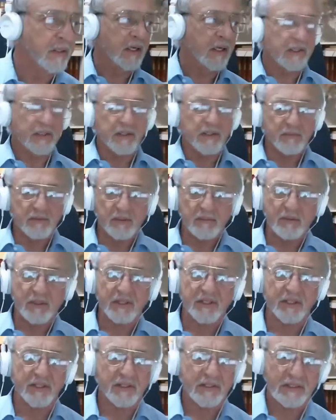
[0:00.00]
Uh, thank you
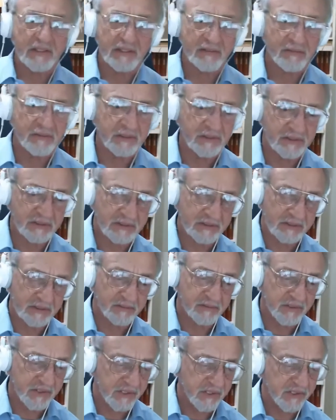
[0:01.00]
very much. That was
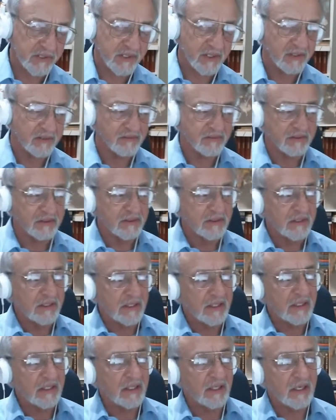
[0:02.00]
that was insightful.
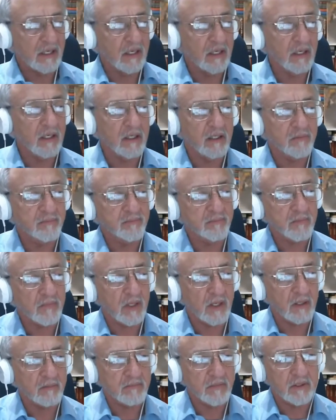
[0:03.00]

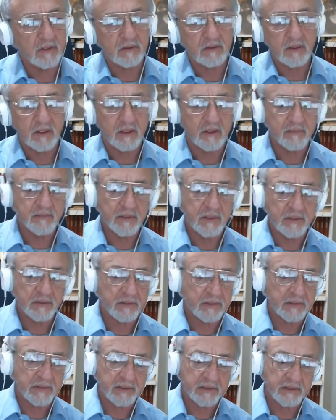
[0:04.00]
Um, I'm not I'm
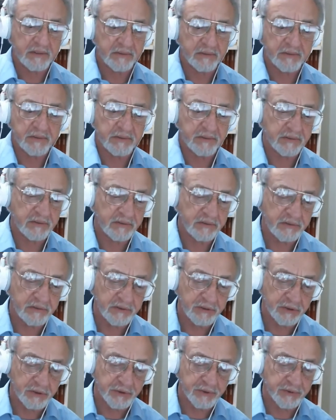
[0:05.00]
not altogether
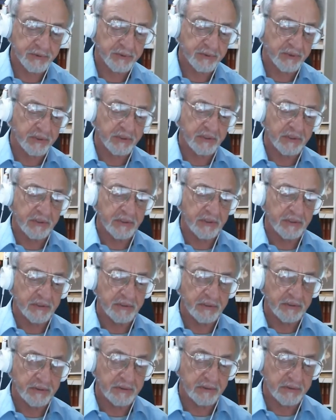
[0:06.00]
sure
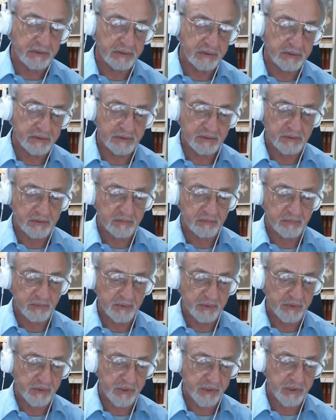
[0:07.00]
in uh, the
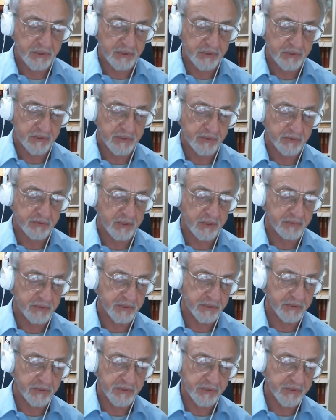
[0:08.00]
Buddhist
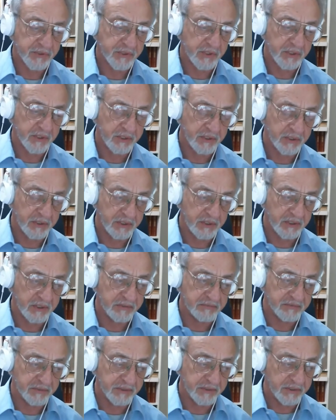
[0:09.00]
scriptures uh,
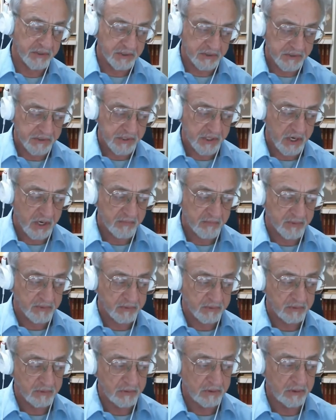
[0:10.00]
of any
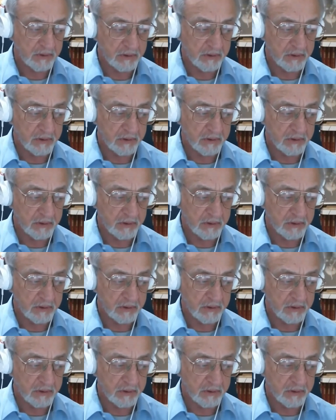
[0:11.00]
example